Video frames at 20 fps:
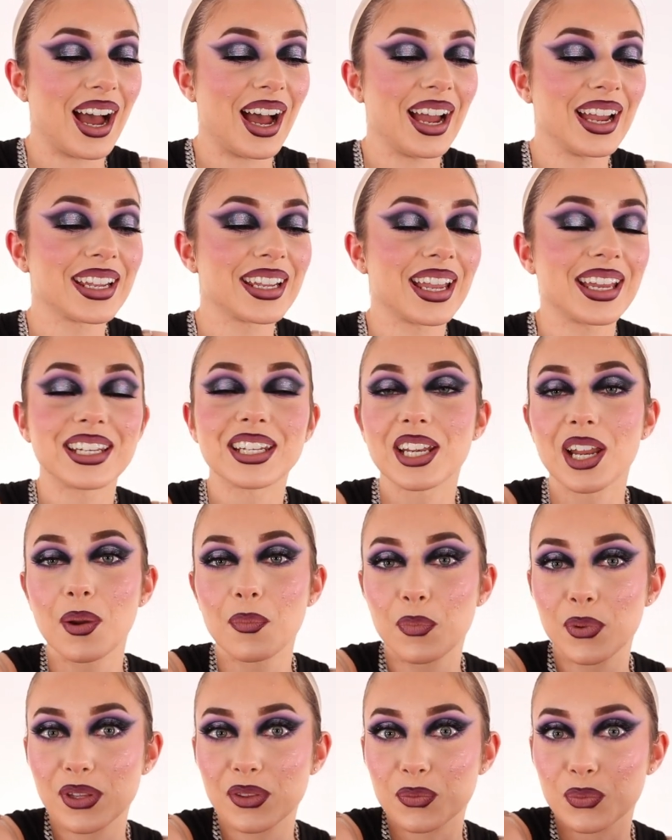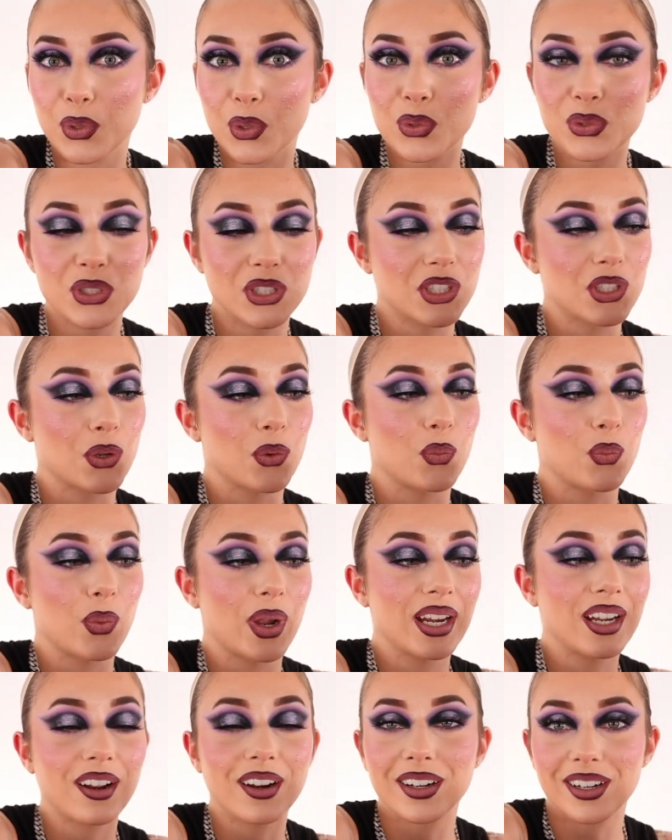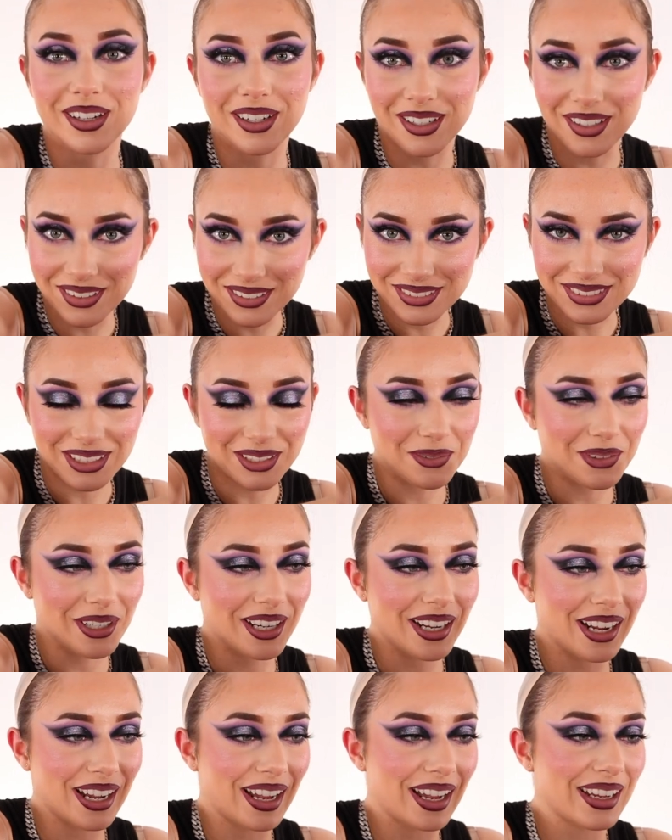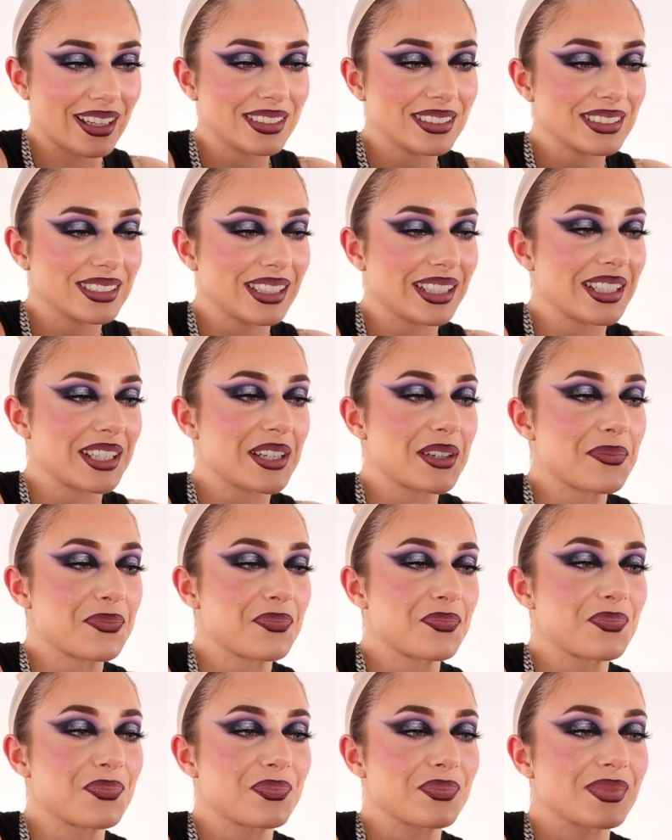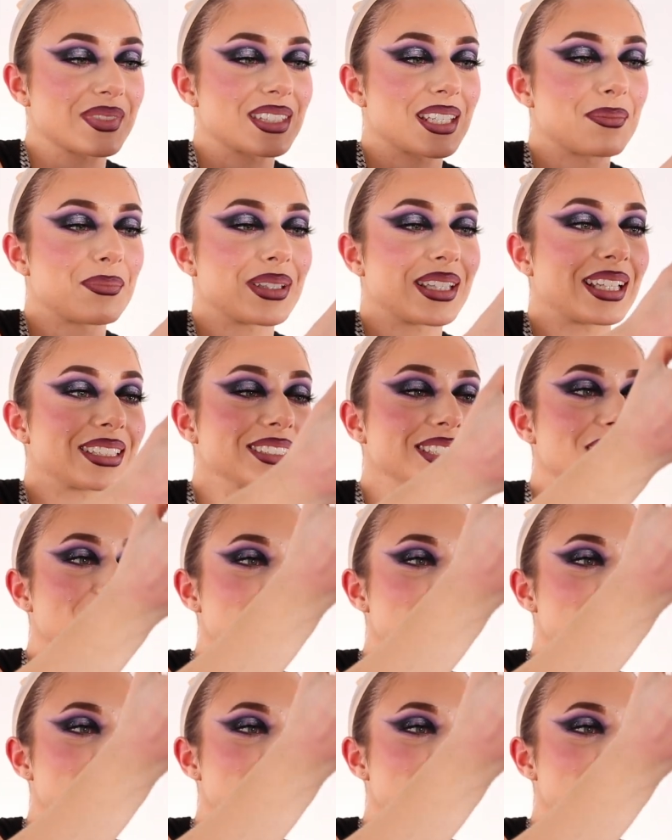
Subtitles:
I ended up with roots way darker than what I had, but that's